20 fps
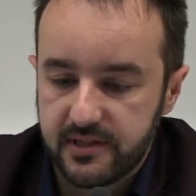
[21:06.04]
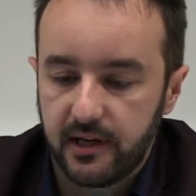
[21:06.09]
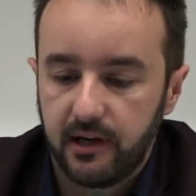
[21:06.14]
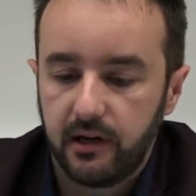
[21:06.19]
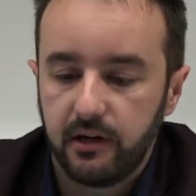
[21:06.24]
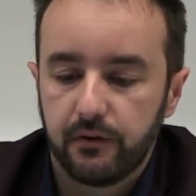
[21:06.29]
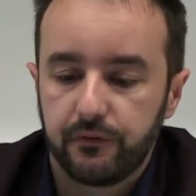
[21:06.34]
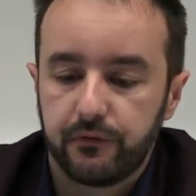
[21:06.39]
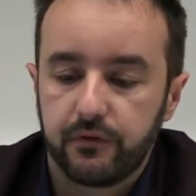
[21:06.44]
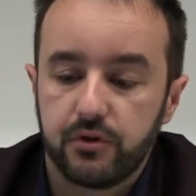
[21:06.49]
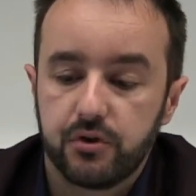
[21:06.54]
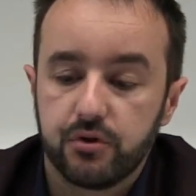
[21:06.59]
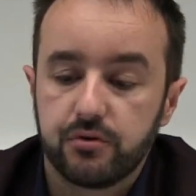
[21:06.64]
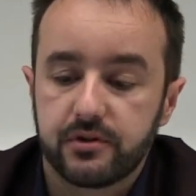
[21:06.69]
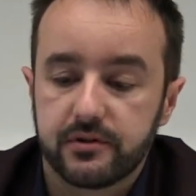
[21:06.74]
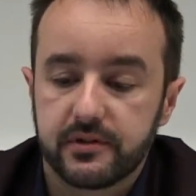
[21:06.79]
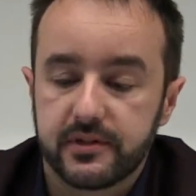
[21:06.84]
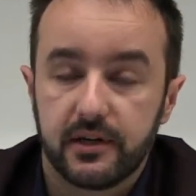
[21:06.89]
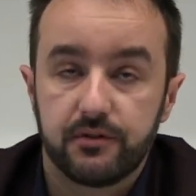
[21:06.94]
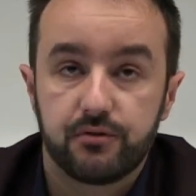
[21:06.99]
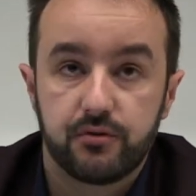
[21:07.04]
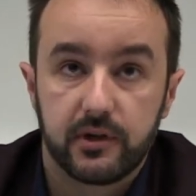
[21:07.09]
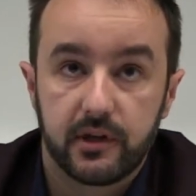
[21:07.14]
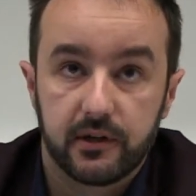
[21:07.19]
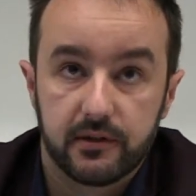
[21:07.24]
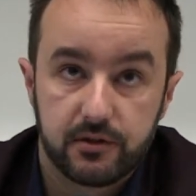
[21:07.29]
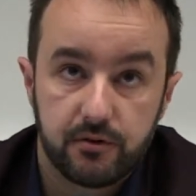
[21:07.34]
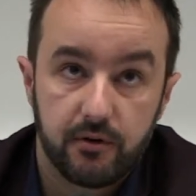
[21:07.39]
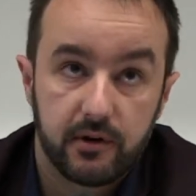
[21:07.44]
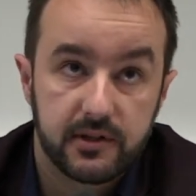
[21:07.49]
design of a
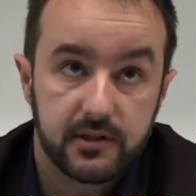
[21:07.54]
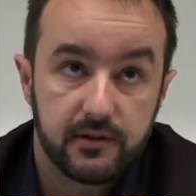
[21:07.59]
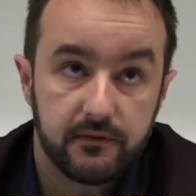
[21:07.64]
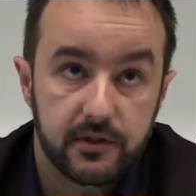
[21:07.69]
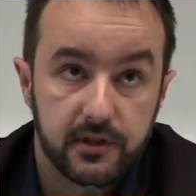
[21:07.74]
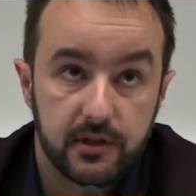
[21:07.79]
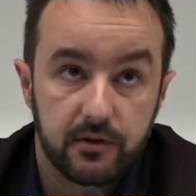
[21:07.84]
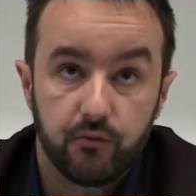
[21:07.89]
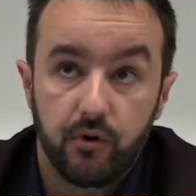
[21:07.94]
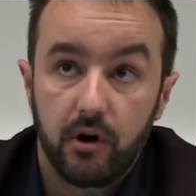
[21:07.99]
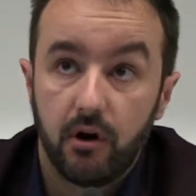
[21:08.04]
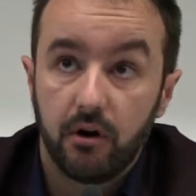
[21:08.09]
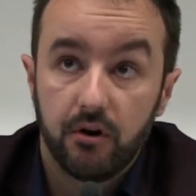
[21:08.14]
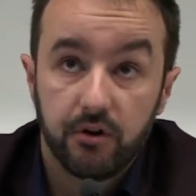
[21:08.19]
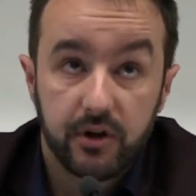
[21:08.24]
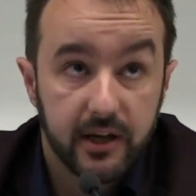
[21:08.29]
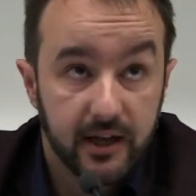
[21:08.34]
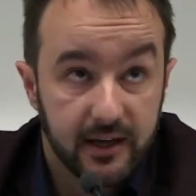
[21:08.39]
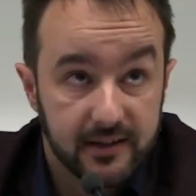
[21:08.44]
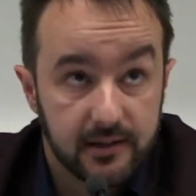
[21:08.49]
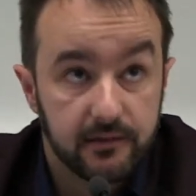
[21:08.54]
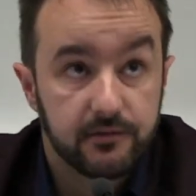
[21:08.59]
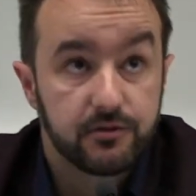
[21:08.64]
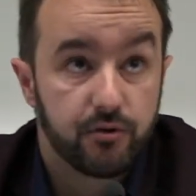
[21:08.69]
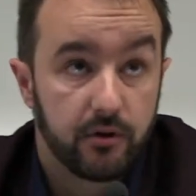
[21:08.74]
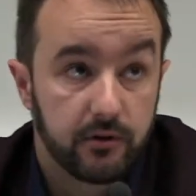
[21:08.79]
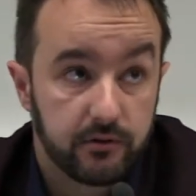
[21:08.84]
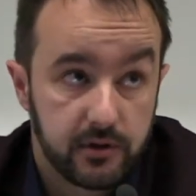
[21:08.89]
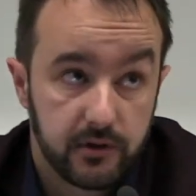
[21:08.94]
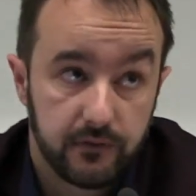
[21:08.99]
user-centric interactivity. We are looking at
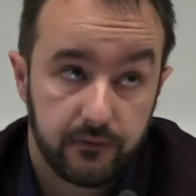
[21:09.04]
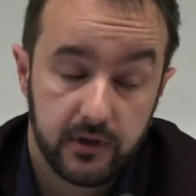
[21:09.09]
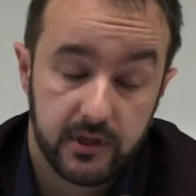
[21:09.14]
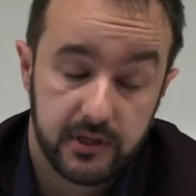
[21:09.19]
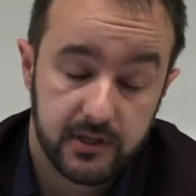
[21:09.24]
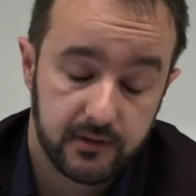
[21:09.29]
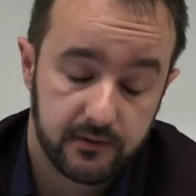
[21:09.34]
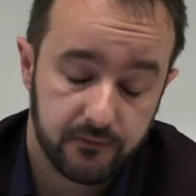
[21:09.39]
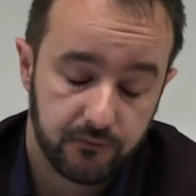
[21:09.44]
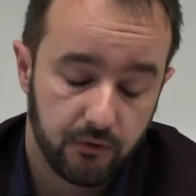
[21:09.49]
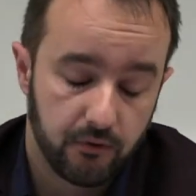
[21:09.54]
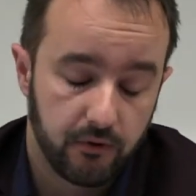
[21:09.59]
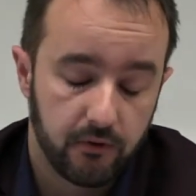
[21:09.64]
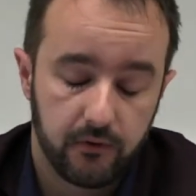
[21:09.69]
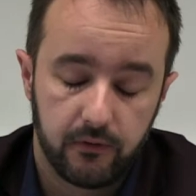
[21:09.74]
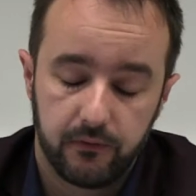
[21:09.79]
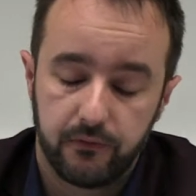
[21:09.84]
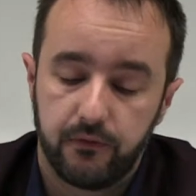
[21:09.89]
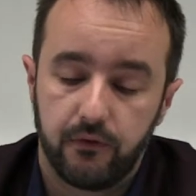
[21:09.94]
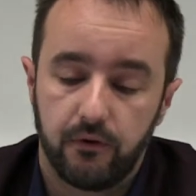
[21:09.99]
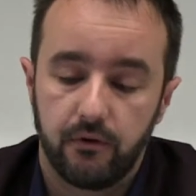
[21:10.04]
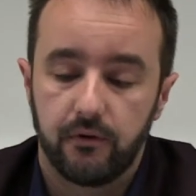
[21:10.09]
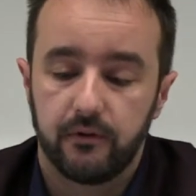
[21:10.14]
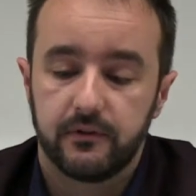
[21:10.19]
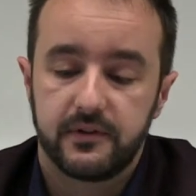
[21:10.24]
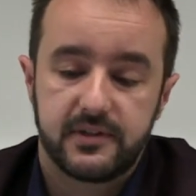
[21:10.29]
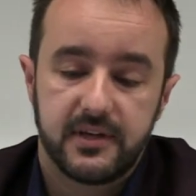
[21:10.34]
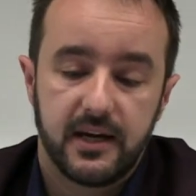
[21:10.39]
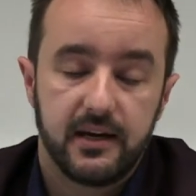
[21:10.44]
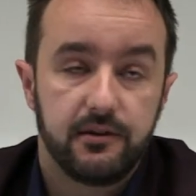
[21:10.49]
interactivity
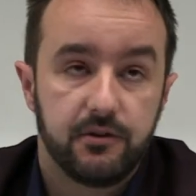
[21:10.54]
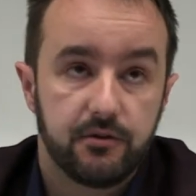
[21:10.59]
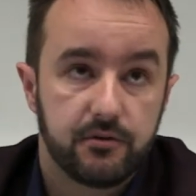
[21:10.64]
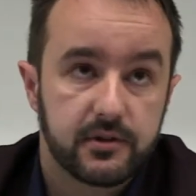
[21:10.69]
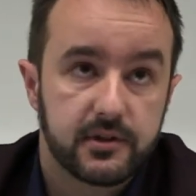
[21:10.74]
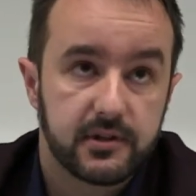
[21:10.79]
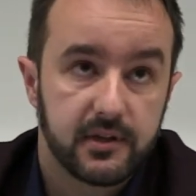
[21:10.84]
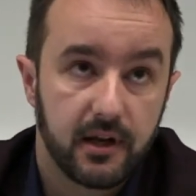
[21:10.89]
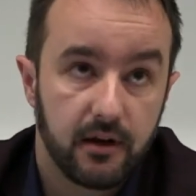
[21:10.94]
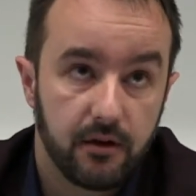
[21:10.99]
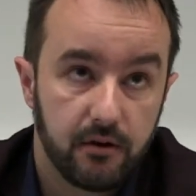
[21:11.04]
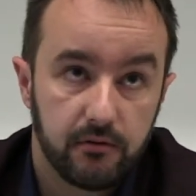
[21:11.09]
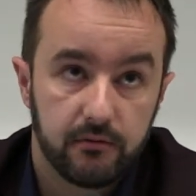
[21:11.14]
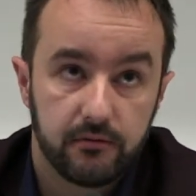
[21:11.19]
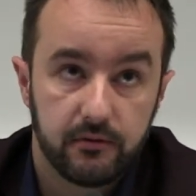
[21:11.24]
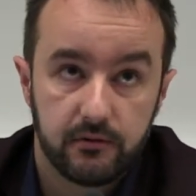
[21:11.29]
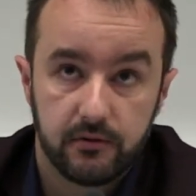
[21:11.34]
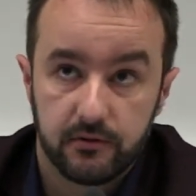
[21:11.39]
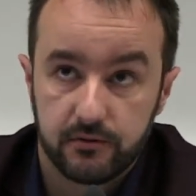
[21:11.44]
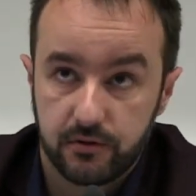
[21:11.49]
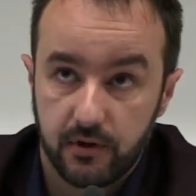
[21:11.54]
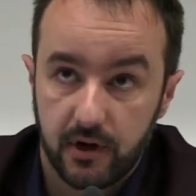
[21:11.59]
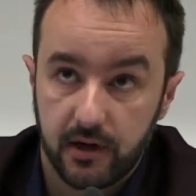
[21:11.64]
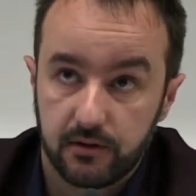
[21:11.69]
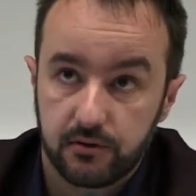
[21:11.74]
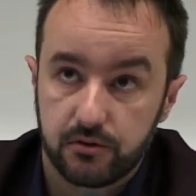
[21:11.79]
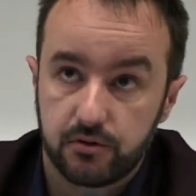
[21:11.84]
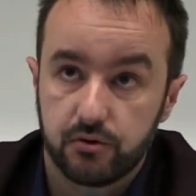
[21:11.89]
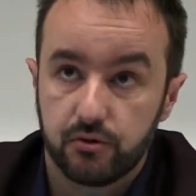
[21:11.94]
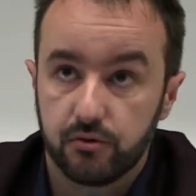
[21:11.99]
for 10 years now,
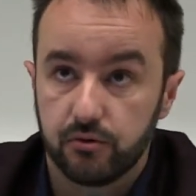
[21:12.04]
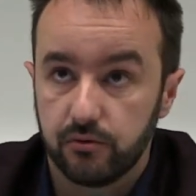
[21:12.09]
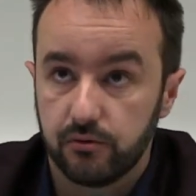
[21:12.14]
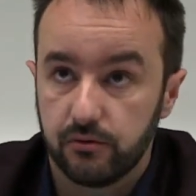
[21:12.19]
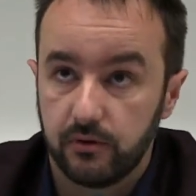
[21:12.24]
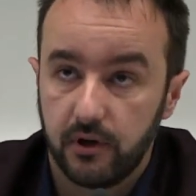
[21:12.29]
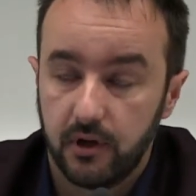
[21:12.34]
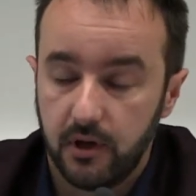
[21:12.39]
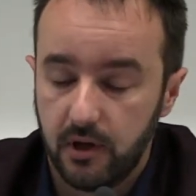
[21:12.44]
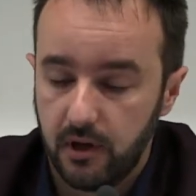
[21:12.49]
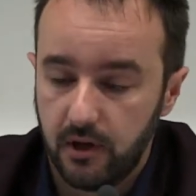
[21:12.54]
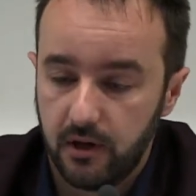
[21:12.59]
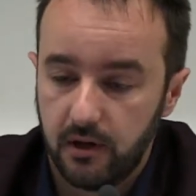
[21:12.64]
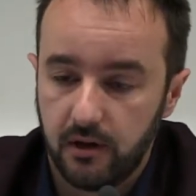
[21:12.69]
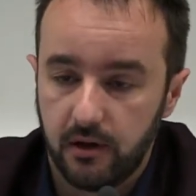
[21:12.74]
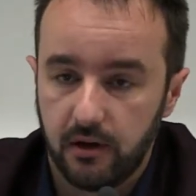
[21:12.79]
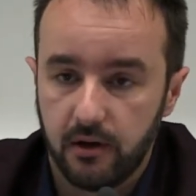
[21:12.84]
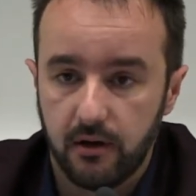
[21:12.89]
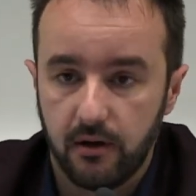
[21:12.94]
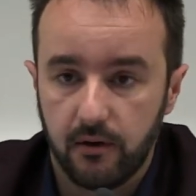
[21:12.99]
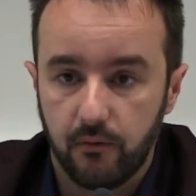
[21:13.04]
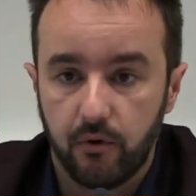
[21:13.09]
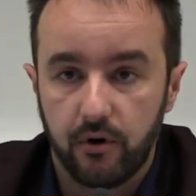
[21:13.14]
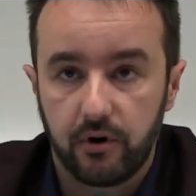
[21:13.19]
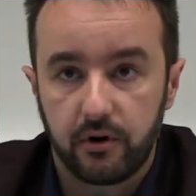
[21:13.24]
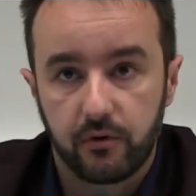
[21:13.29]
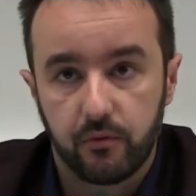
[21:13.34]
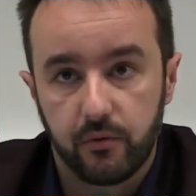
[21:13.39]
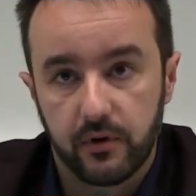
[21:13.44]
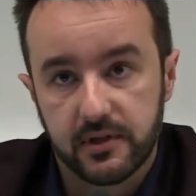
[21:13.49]
trying to
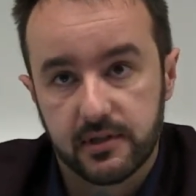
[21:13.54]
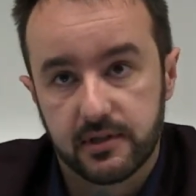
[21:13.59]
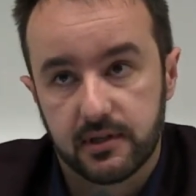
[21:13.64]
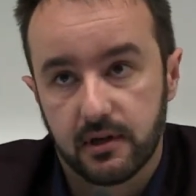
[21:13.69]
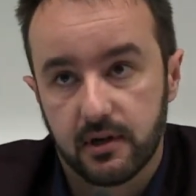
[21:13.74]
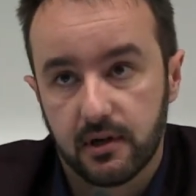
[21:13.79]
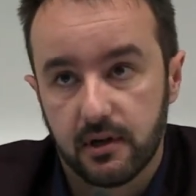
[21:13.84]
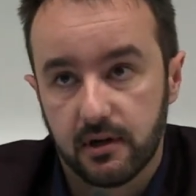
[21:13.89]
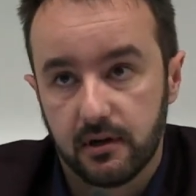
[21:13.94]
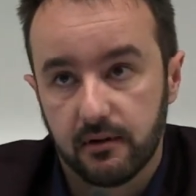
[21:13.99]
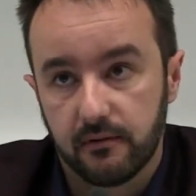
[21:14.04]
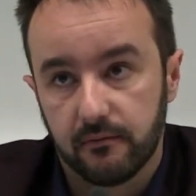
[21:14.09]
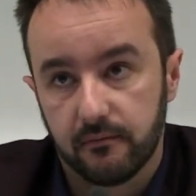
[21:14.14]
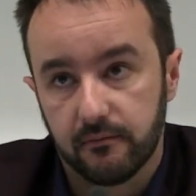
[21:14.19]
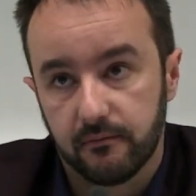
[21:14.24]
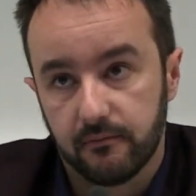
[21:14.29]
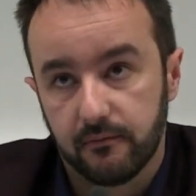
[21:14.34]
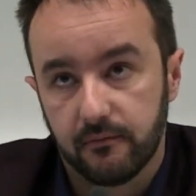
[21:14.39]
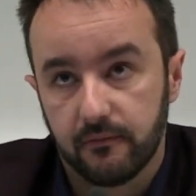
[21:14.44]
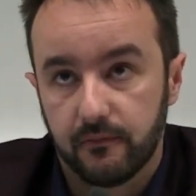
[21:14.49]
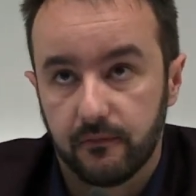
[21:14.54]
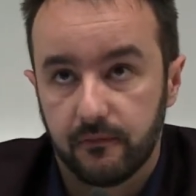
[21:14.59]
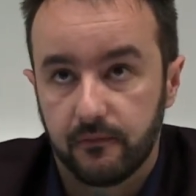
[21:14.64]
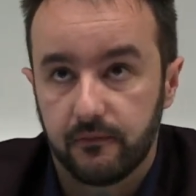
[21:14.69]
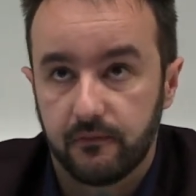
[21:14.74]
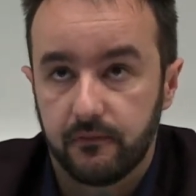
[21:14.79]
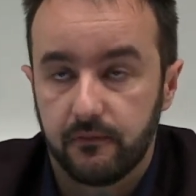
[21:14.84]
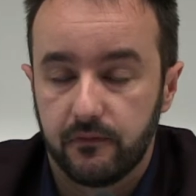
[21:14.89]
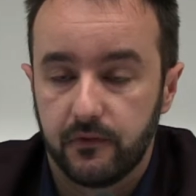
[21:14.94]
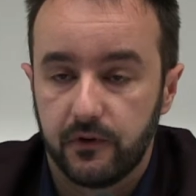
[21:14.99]
work with
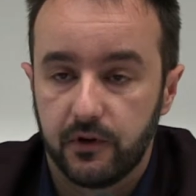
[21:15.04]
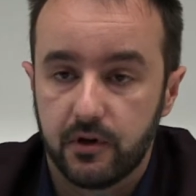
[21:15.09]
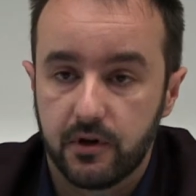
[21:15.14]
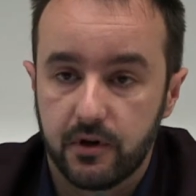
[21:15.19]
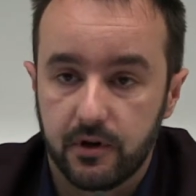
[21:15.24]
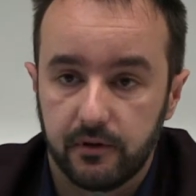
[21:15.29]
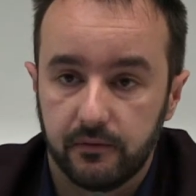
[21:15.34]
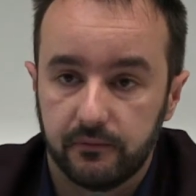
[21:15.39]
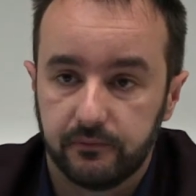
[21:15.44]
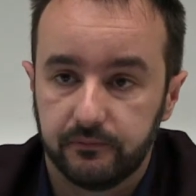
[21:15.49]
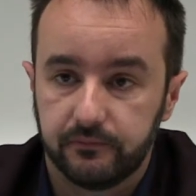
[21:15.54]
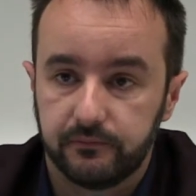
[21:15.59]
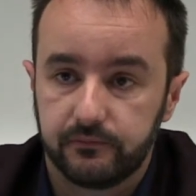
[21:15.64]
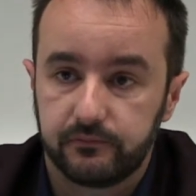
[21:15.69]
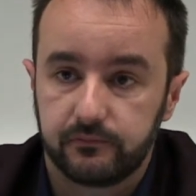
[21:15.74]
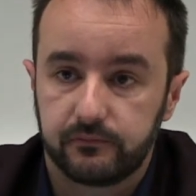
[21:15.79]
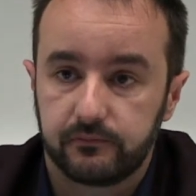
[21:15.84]
the